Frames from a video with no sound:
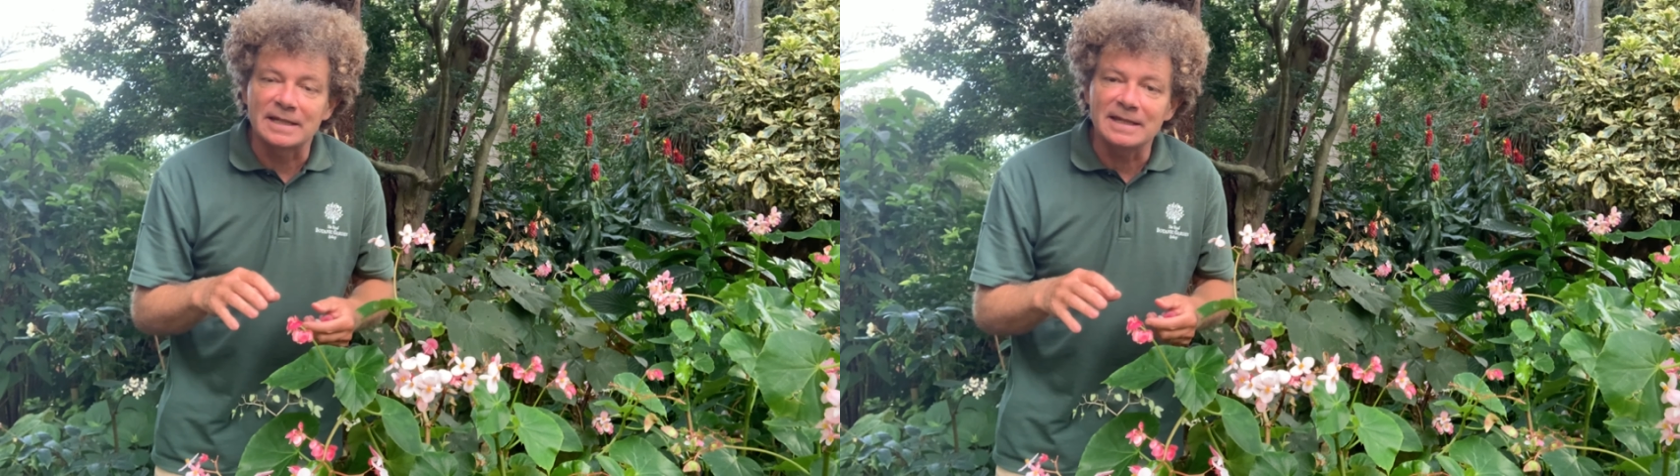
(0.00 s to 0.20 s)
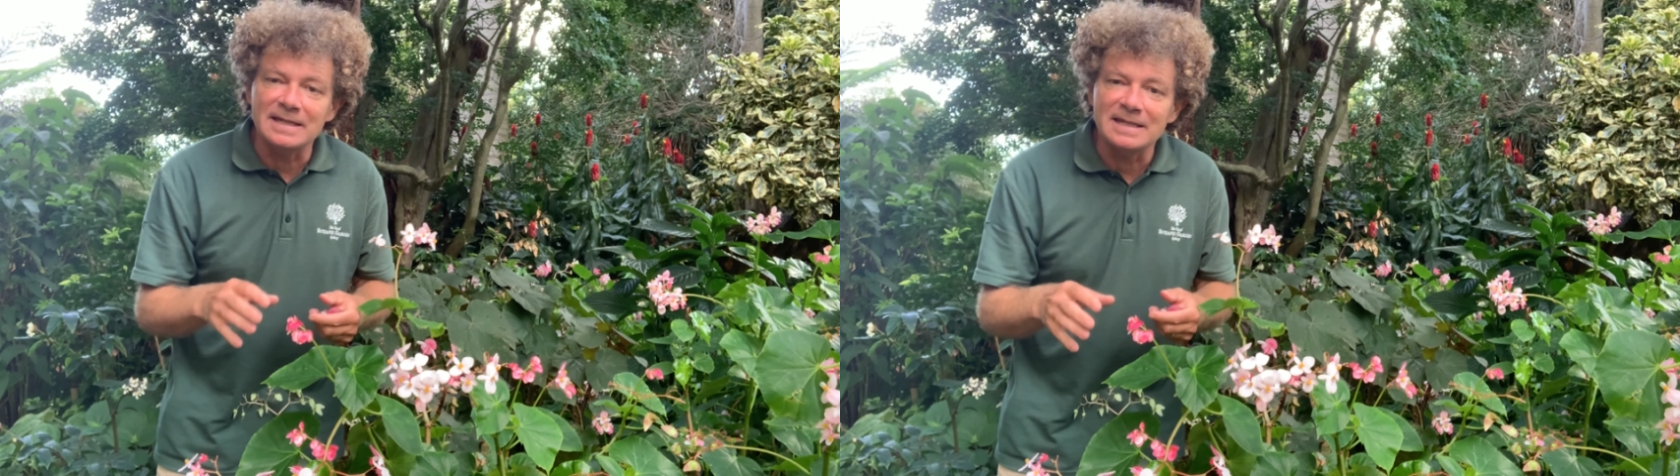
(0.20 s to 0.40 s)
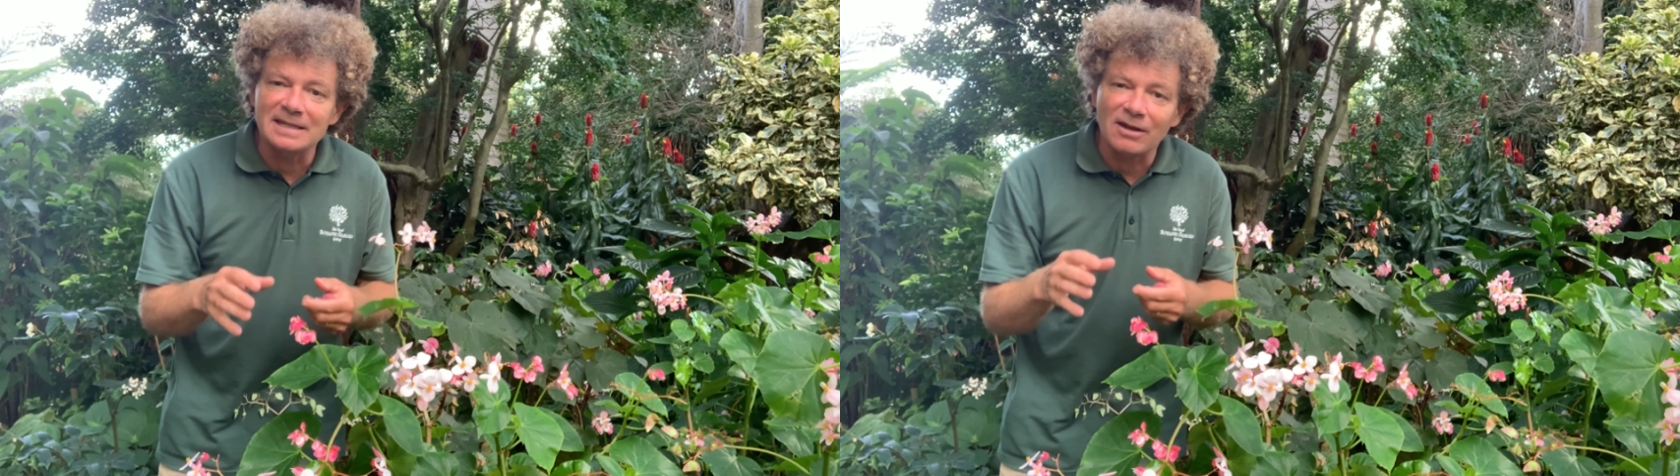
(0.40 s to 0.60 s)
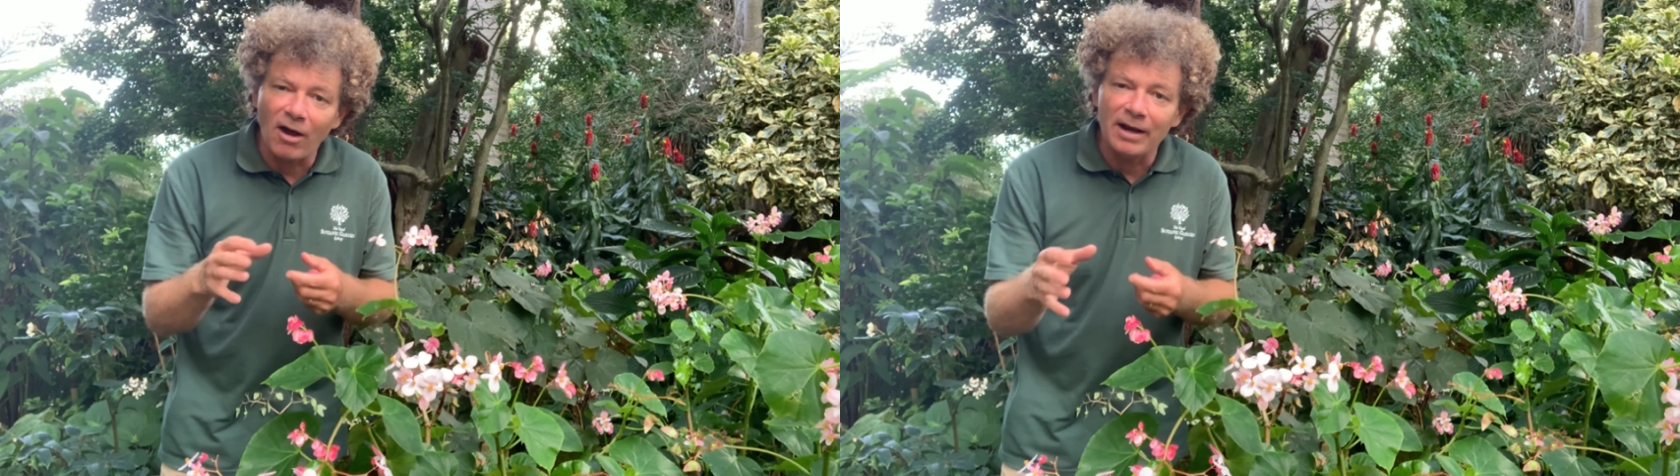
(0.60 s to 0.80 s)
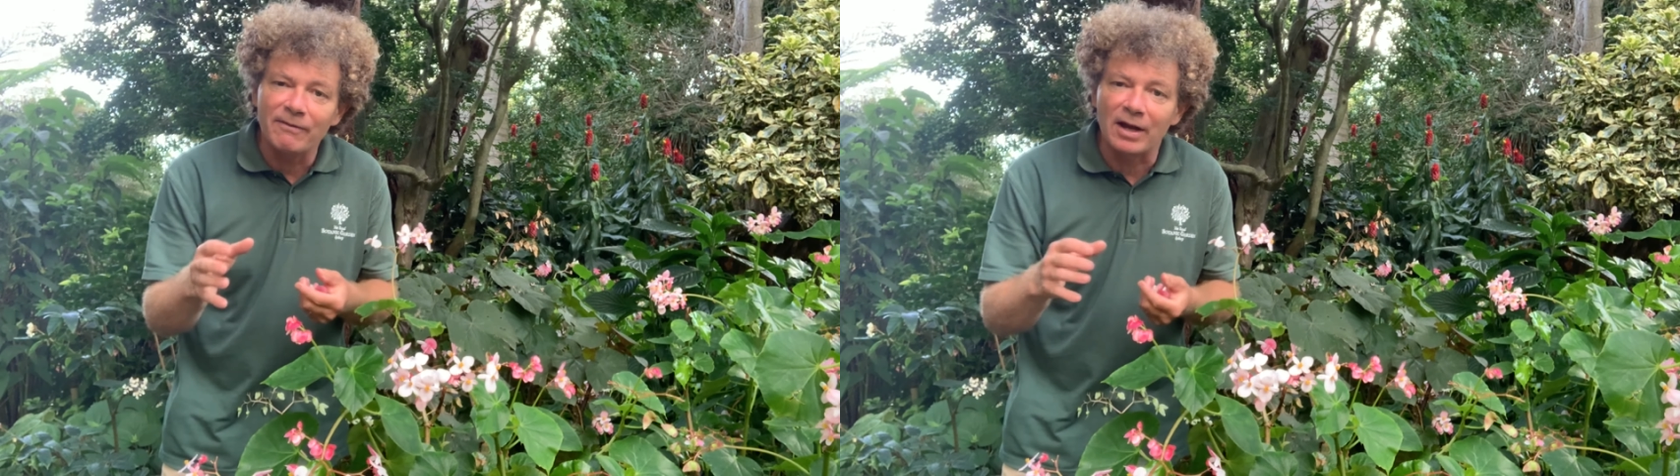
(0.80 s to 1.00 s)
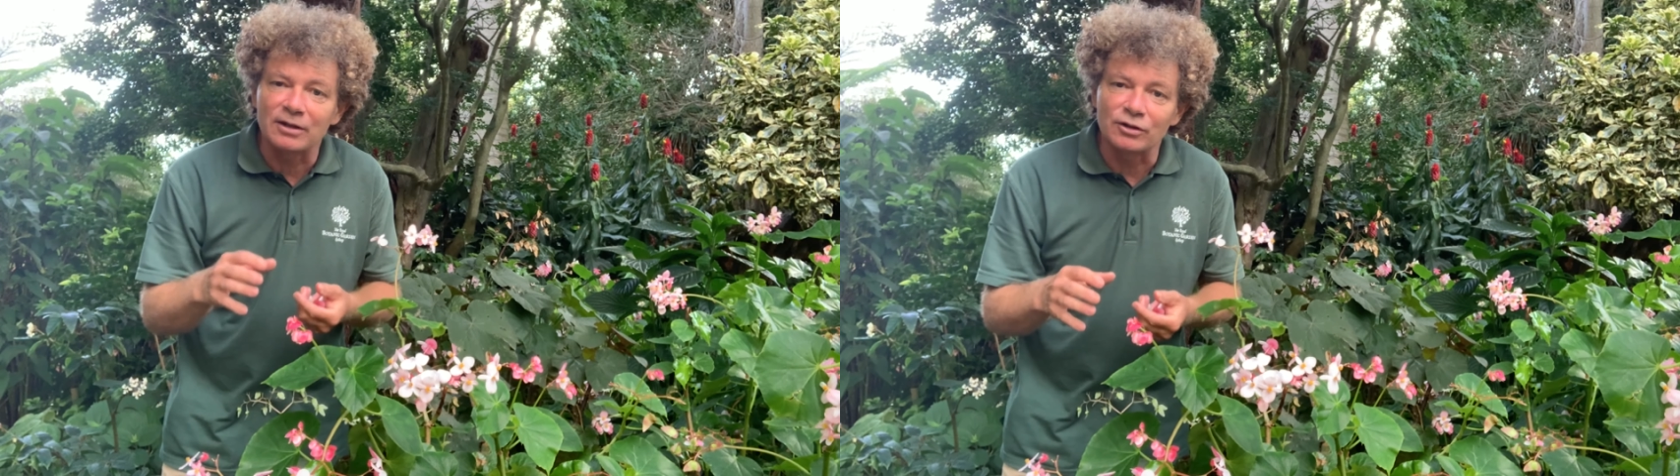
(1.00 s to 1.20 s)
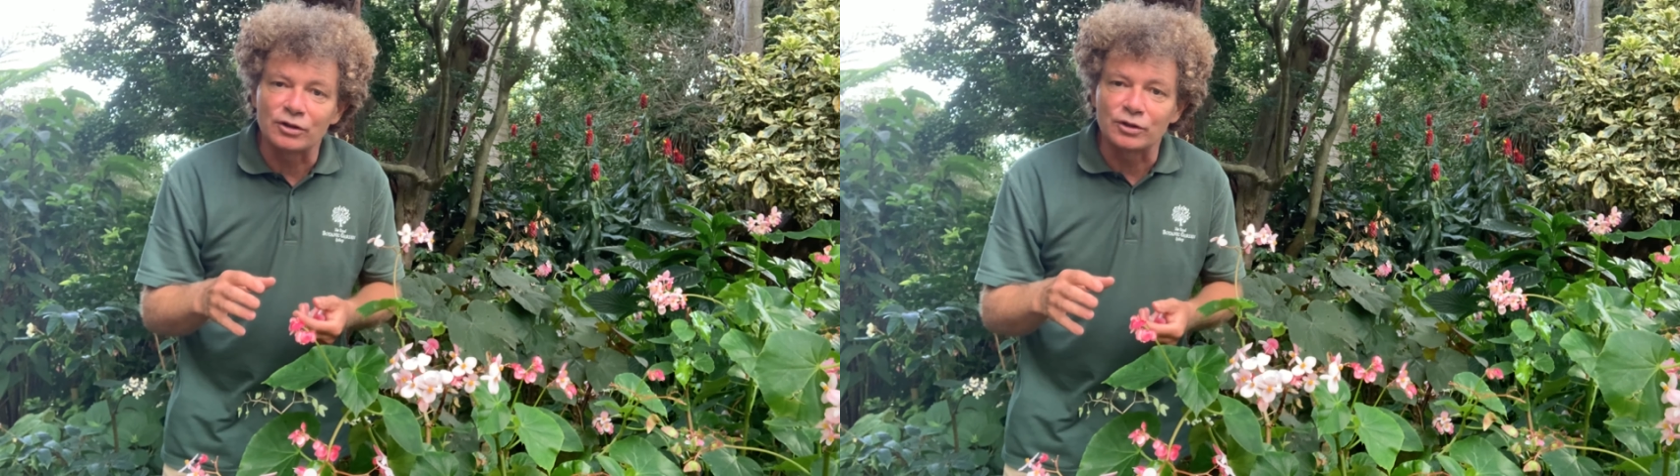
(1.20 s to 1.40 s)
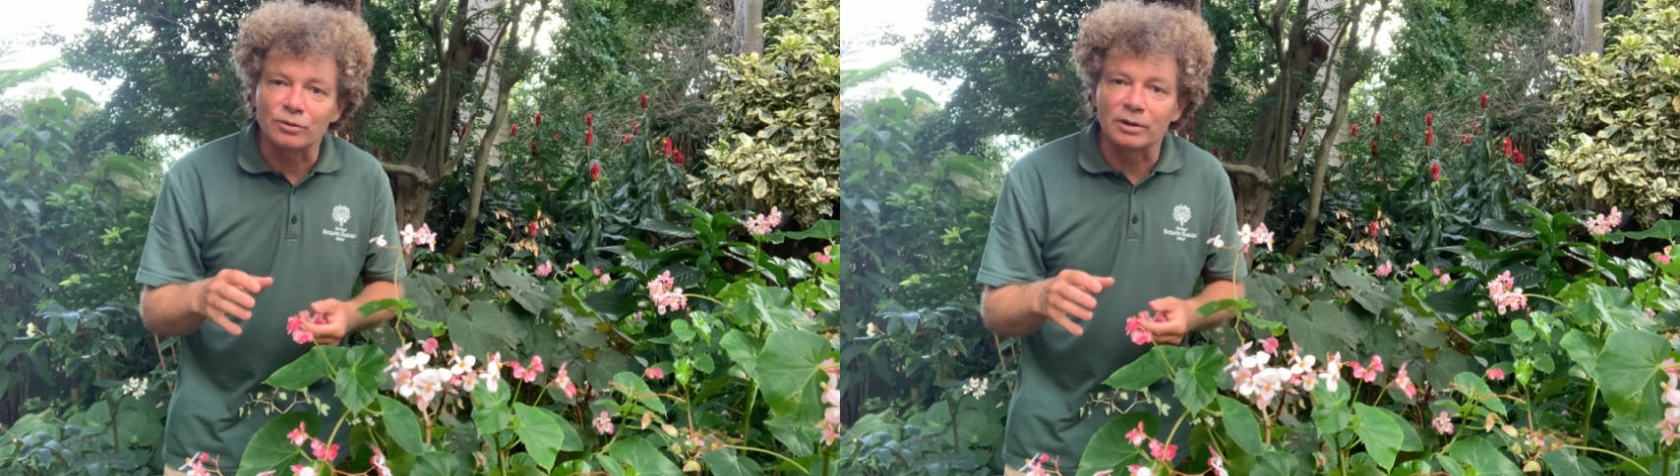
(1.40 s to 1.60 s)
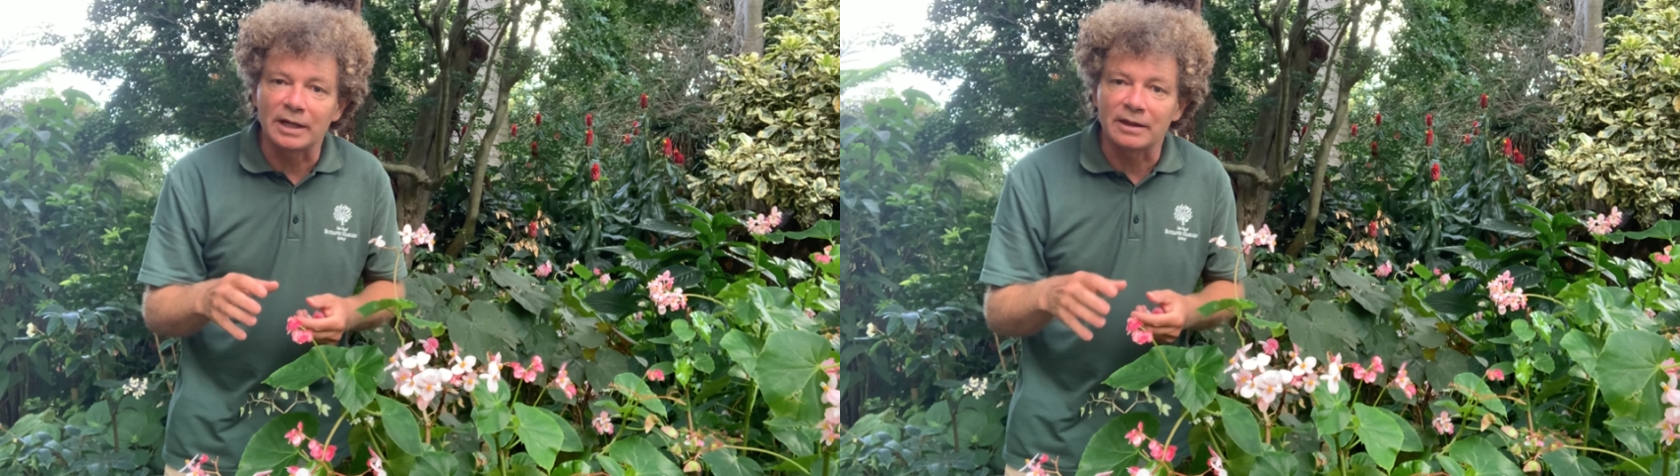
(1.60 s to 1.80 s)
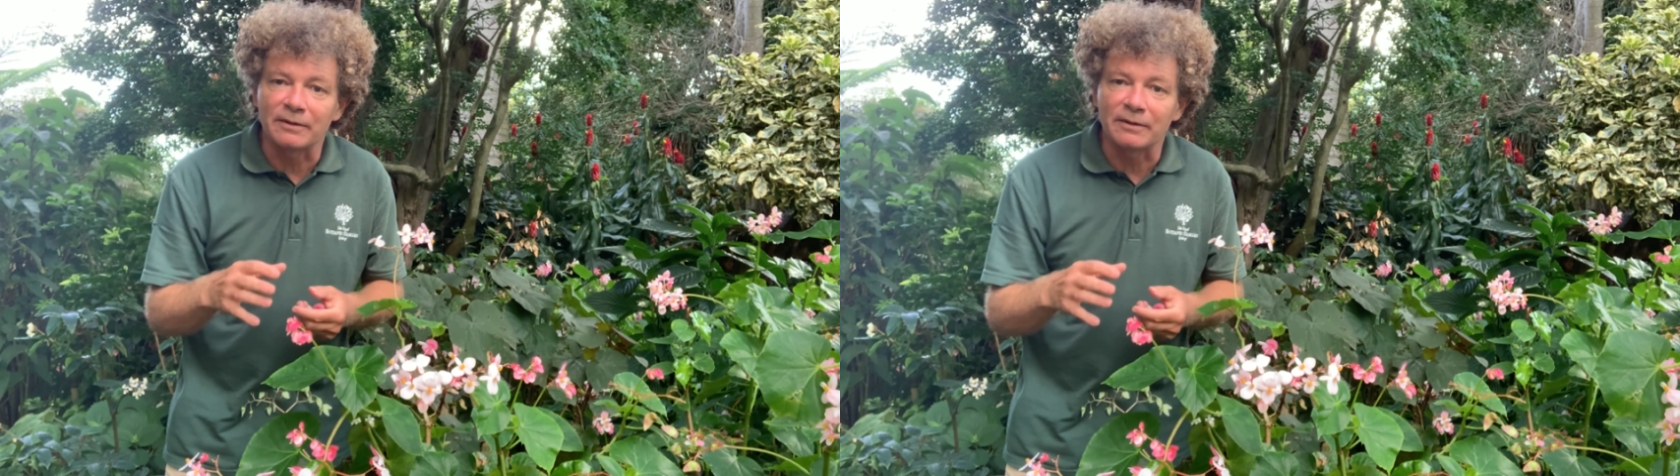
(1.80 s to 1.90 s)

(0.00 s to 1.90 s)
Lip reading: and this is kind of unusual in